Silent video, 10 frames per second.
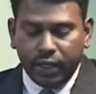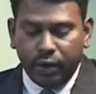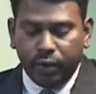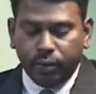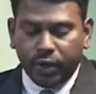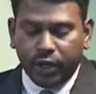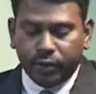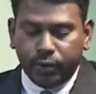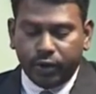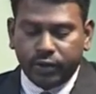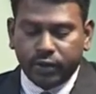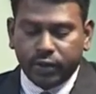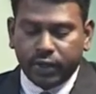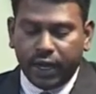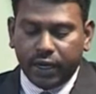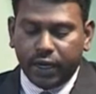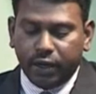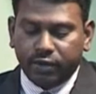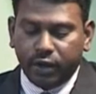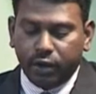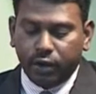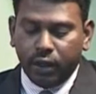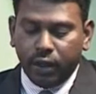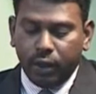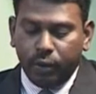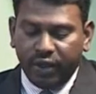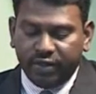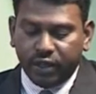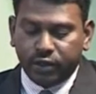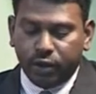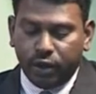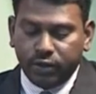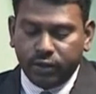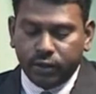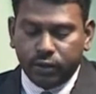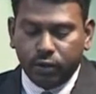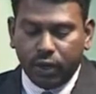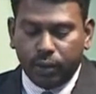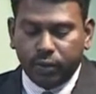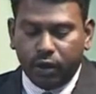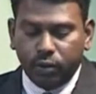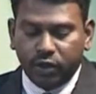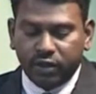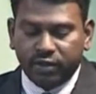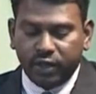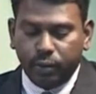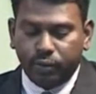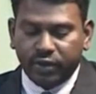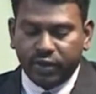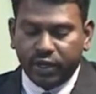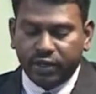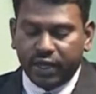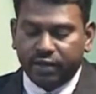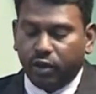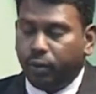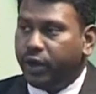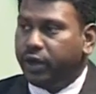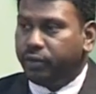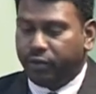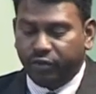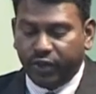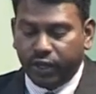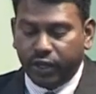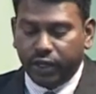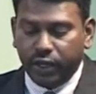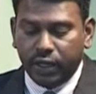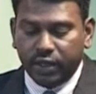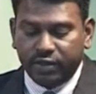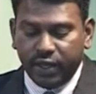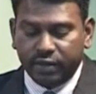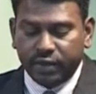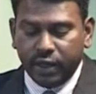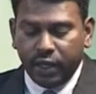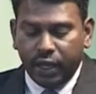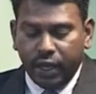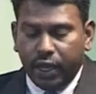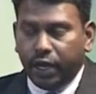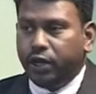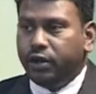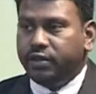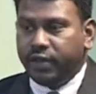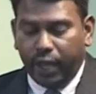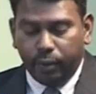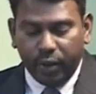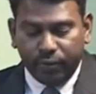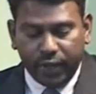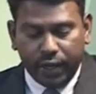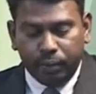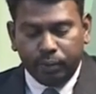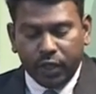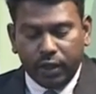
The environmental response cut industrial wastage costs, took up almost the same percentage as operating profit in the sales. Introducing MFCA